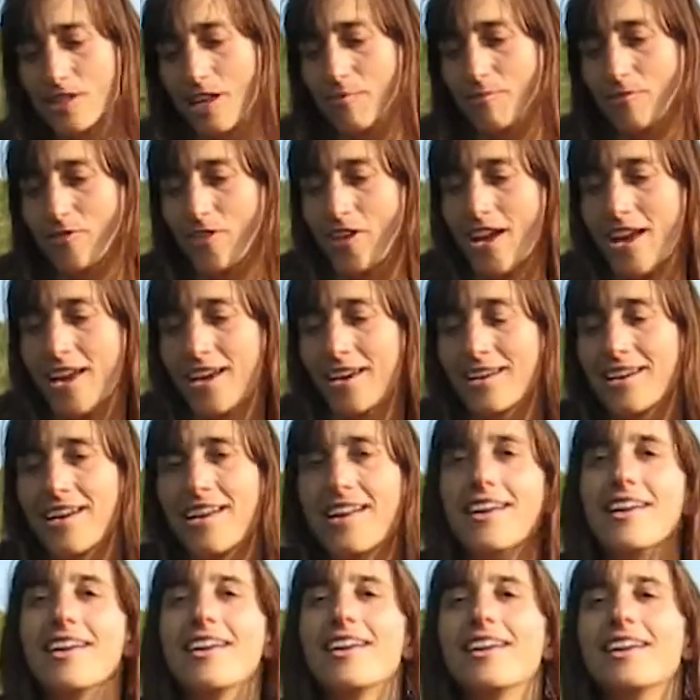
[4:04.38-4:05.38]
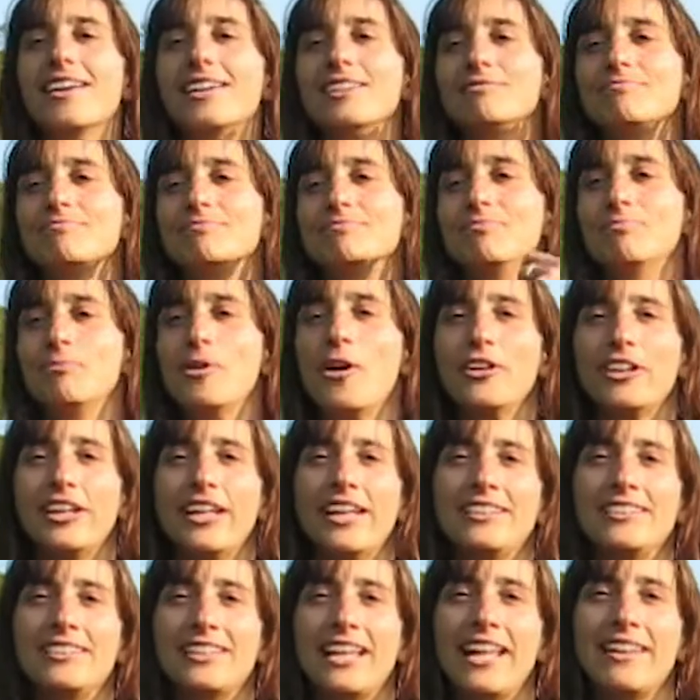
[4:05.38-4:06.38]
something, bought
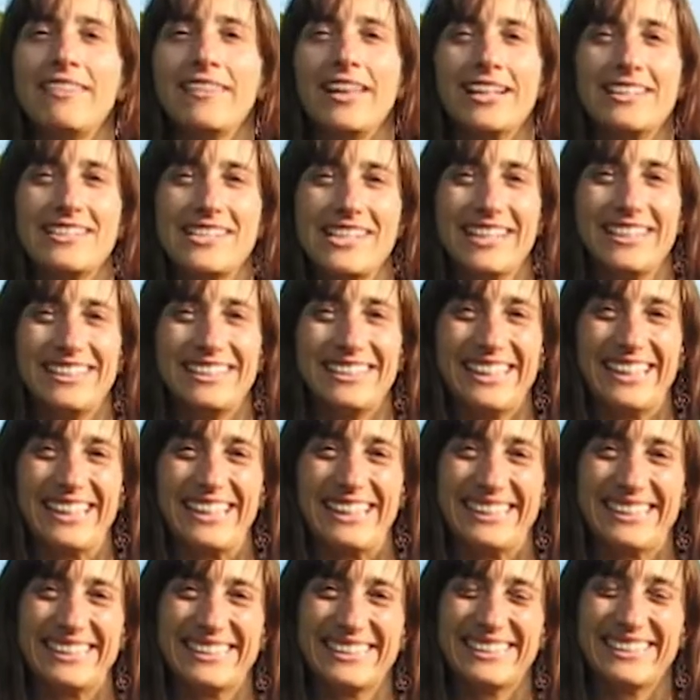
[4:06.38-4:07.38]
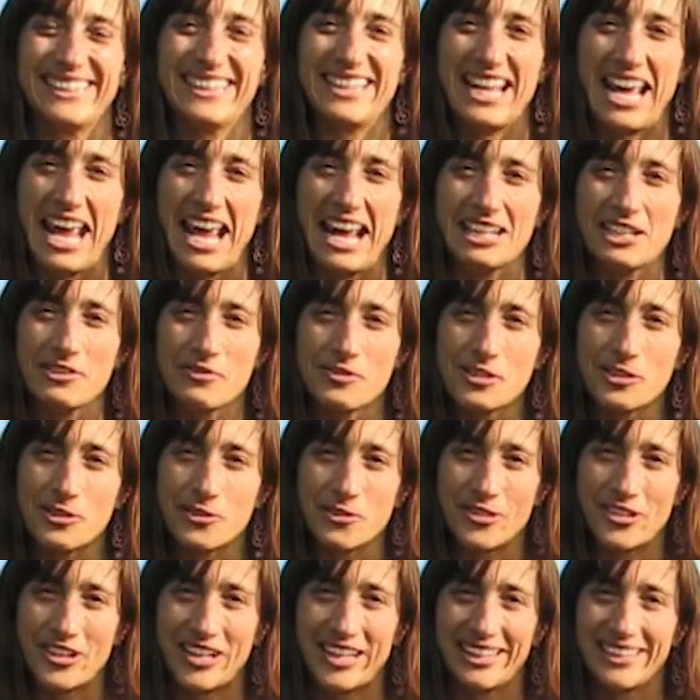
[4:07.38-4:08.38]
it, and that's it. End of
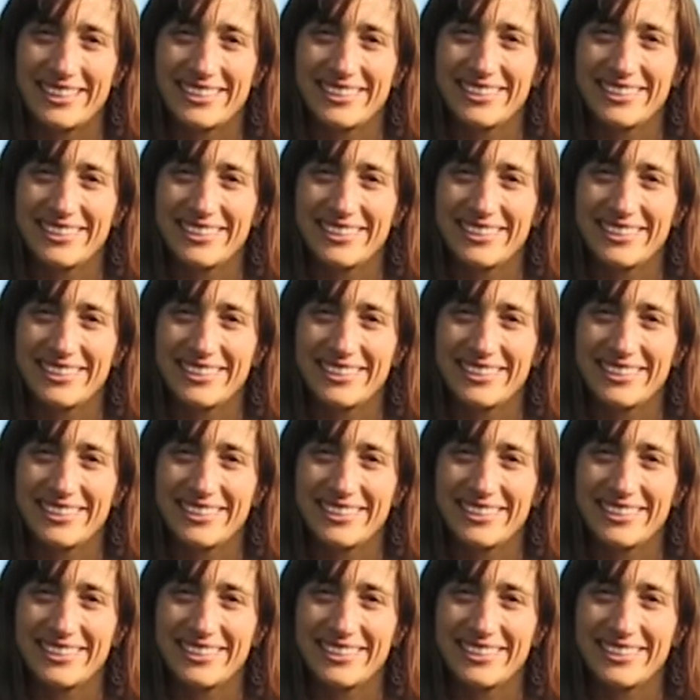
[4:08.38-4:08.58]
story.